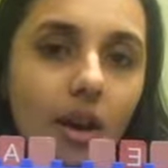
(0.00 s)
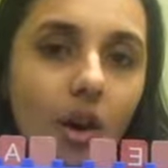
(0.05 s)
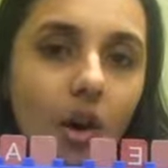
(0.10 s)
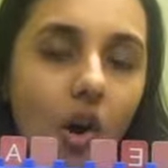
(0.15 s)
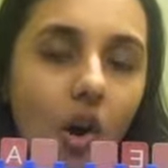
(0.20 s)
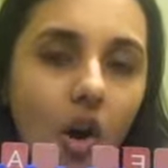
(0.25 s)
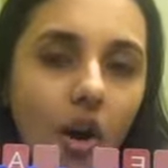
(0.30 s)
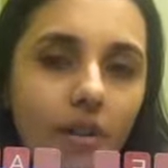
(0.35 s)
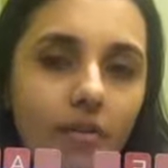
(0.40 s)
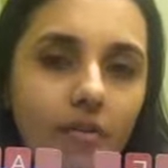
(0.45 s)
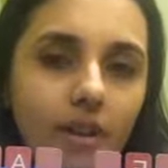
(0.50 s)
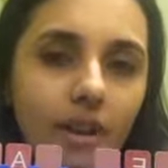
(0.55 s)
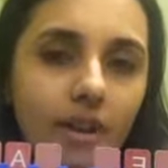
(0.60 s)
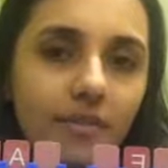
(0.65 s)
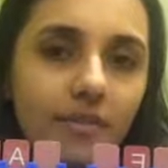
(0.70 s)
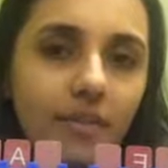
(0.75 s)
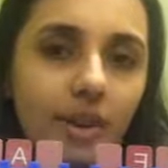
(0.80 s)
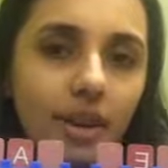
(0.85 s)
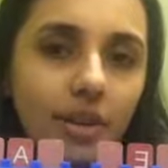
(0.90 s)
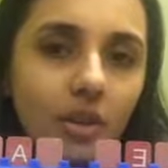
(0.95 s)
On
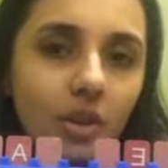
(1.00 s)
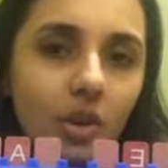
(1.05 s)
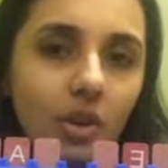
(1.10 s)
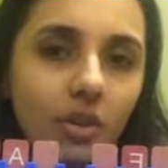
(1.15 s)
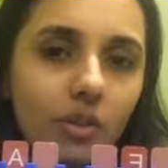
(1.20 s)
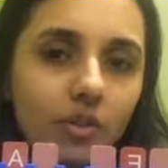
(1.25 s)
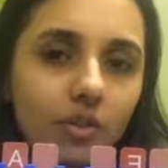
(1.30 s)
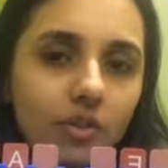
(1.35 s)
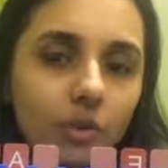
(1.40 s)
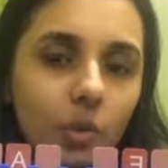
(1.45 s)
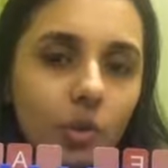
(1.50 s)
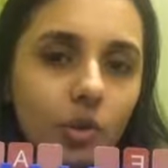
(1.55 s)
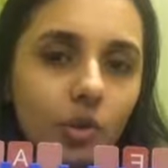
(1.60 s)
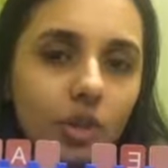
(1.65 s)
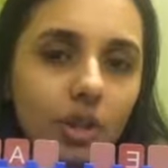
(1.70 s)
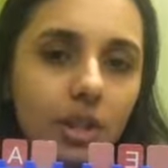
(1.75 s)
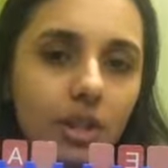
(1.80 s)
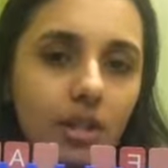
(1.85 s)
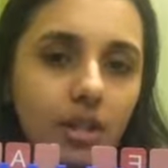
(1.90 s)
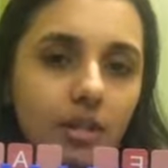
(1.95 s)
Wi-Fi nor on 4G.
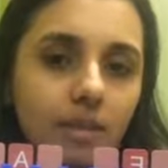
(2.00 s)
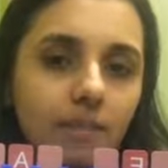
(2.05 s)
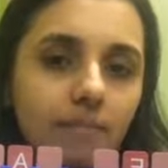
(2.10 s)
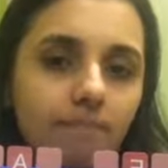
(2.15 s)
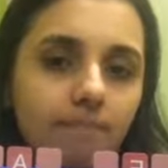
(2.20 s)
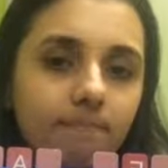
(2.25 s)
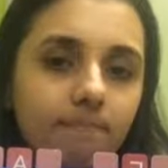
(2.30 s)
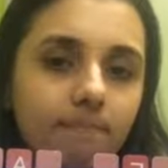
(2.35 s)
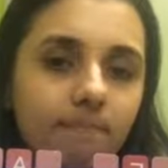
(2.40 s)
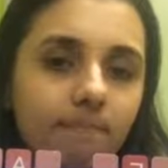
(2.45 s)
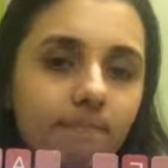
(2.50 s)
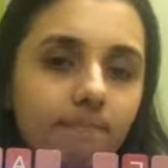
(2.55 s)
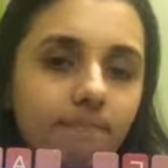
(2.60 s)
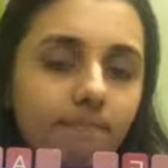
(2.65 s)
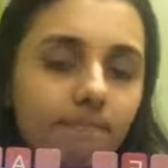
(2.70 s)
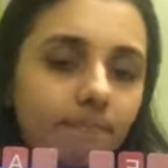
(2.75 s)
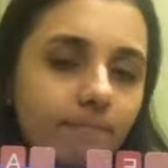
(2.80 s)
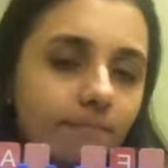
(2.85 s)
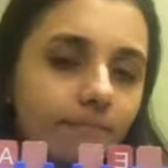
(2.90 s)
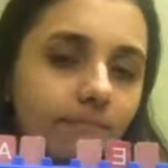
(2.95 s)

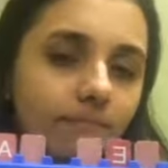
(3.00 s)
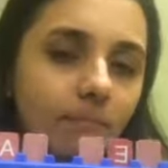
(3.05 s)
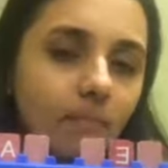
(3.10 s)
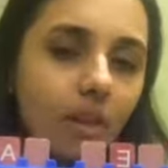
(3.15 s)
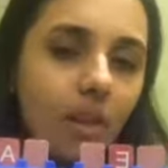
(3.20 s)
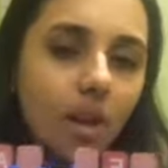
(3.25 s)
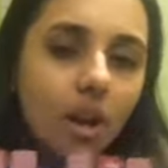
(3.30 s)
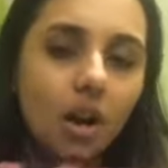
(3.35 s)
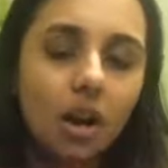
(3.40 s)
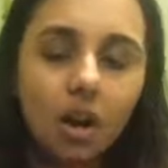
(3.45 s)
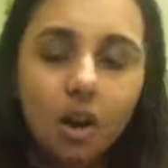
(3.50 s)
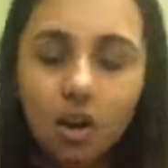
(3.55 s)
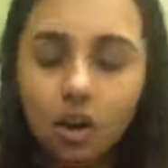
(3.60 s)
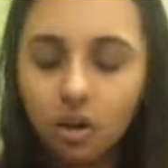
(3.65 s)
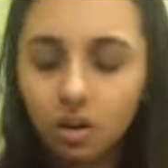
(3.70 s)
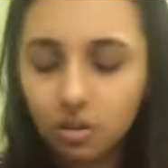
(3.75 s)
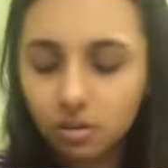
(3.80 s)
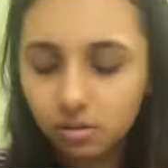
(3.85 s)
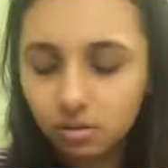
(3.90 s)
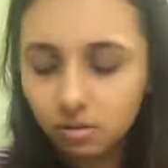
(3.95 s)
Mm-hmm.
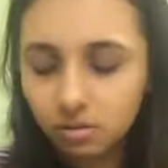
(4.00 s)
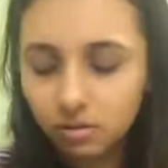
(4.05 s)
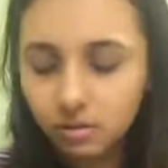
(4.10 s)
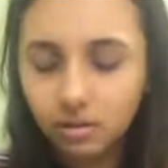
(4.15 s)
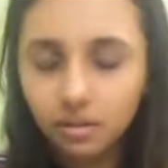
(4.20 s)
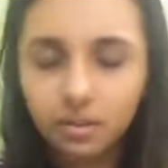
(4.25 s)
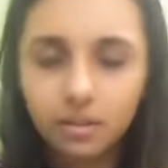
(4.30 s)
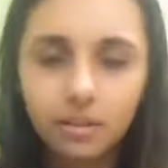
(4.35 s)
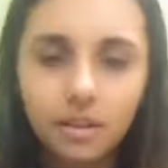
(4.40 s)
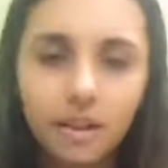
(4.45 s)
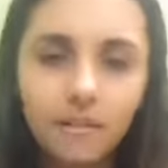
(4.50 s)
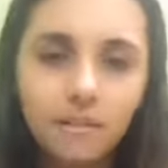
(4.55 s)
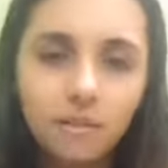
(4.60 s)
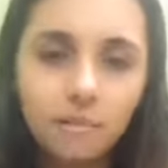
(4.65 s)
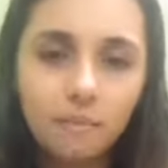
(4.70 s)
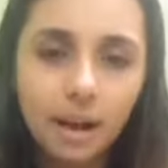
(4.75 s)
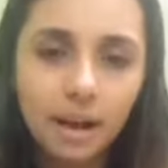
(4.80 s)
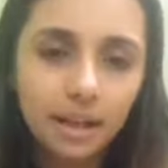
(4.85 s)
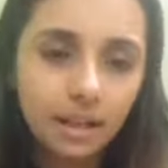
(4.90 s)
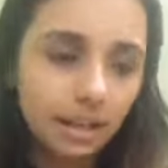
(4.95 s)
Oh, never
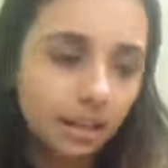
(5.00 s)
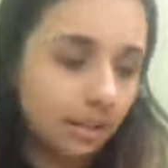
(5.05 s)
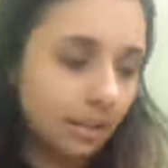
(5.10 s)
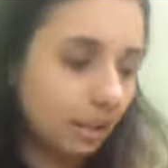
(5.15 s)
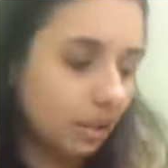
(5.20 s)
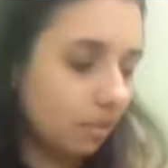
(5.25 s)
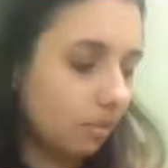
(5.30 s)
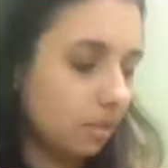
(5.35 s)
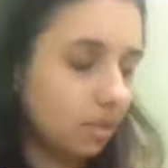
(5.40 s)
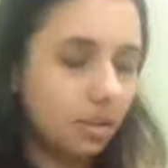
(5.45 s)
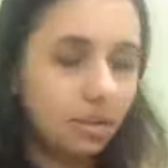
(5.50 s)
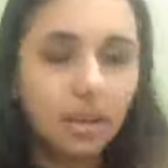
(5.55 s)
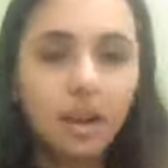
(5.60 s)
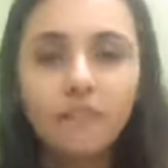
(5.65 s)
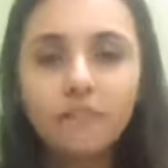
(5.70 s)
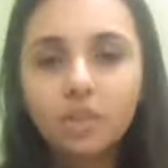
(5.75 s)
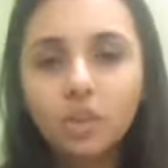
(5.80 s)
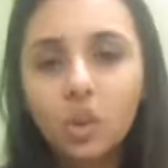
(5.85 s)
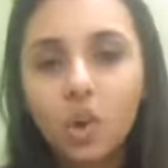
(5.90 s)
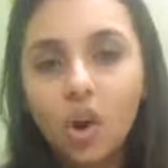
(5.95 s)
mind. I think we just
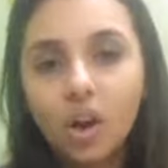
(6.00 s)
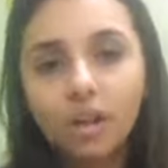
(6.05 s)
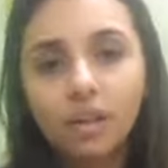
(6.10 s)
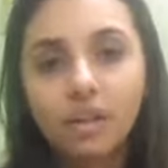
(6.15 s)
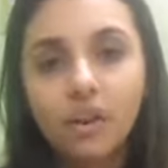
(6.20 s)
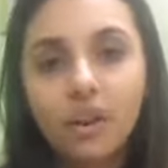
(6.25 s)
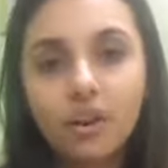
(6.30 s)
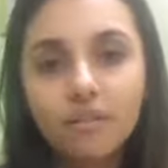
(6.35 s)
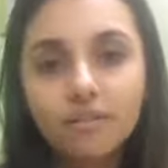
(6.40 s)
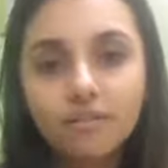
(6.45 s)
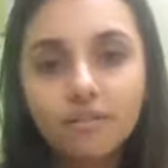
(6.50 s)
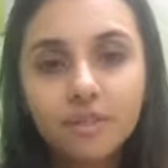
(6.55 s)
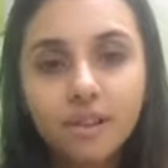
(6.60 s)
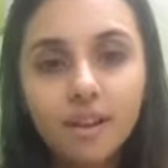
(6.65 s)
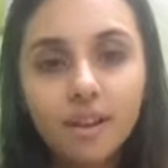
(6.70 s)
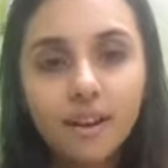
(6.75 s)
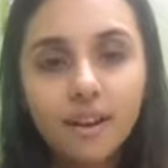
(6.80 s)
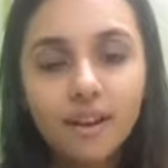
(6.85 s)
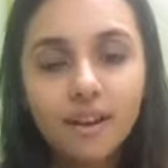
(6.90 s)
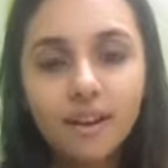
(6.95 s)
have to call it off.
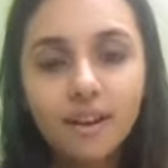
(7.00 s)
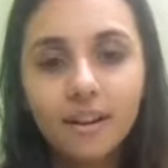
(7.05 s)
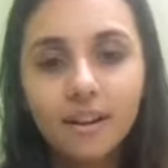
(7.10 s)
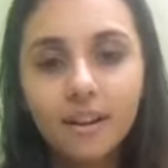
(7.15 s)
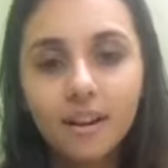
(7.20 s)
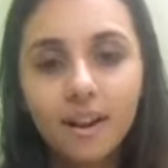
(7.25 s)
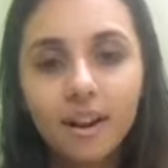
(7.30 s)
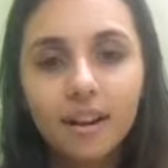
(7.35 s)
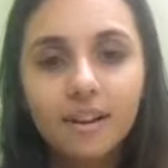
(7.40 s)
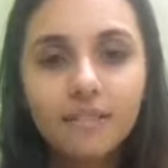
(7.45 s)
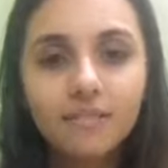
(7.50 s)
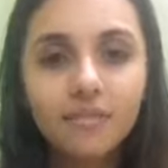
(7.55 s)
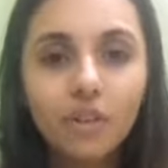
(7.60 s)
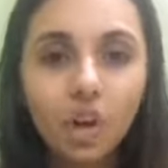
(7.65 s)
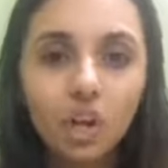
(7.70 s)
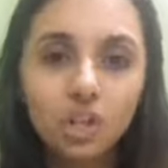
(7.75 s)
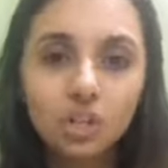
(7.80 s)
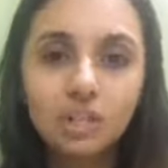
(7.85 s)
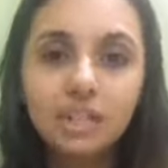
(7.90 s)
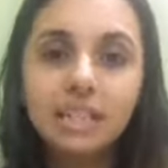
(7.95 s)

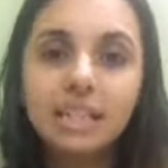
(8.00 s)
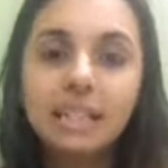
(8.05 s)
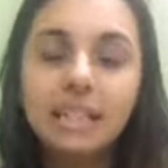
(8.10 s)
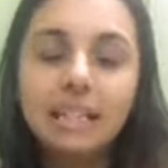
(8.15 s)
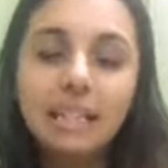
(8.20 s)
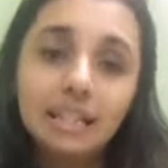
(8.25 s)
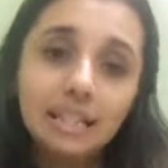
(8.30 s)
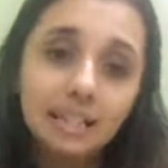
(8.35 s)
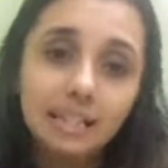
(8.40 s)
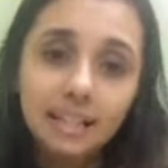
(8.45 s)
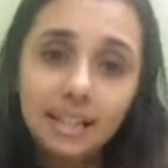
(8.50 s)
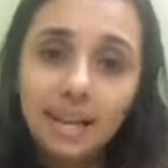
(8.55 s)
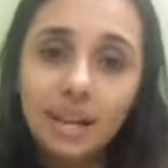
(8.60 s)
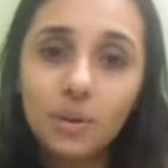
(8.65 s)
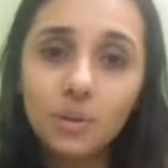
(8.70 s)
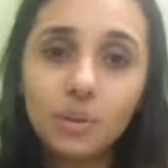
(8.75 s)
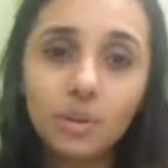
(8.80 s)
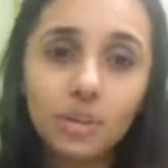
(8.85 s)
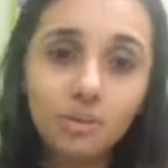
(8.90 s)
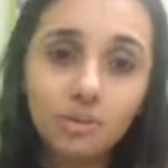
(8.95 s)
Unfortunately, I
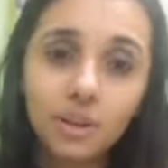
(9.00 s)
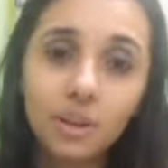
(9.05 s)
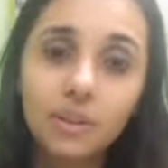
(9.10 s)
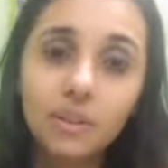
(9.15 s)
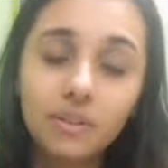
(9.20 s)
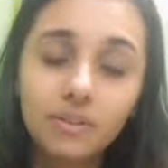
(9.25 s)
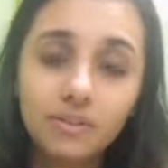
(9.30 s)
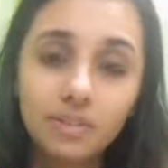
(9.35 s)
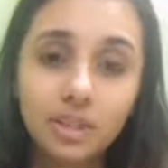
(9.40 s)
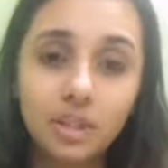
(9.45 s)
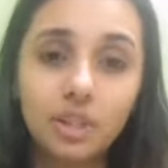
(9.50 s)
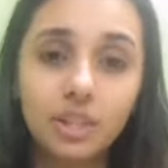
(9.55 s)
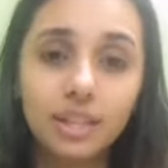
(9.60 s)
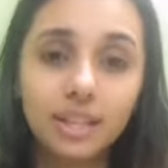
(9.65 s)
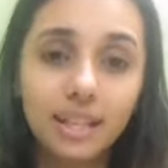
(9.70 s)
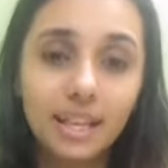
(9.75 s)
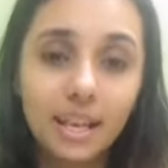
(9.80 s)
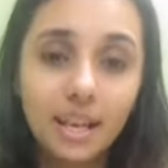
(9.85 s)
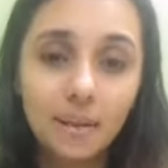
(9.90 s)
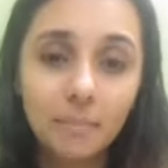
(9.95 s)
wish we could finish the
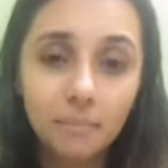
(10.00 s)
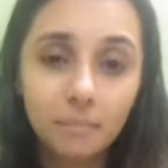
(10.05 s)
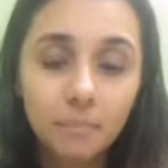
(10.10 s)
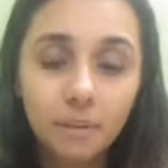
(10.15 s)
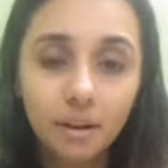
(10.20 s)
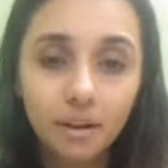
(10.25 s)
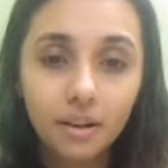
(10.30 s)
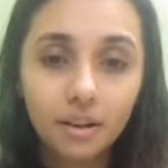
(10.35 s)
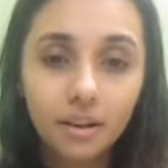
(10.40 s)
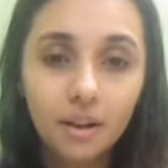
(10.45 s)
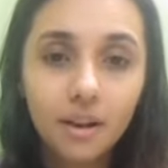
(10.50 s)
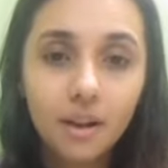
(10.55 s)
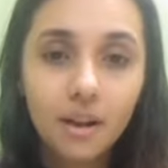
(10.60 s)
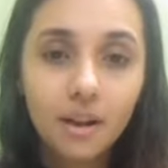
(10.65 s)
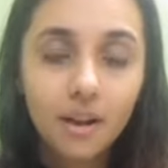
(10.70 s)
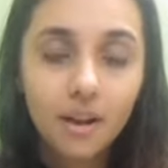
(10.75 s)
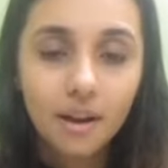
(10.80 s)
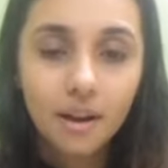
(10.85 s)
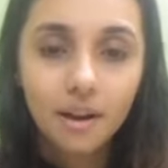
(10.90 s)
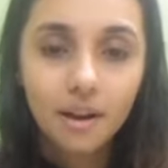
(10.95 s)
game, but
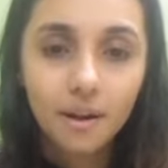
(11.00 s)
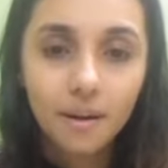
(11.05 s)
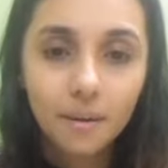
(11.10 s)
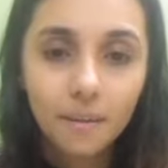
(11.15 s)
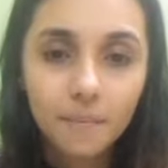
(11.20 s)
uh,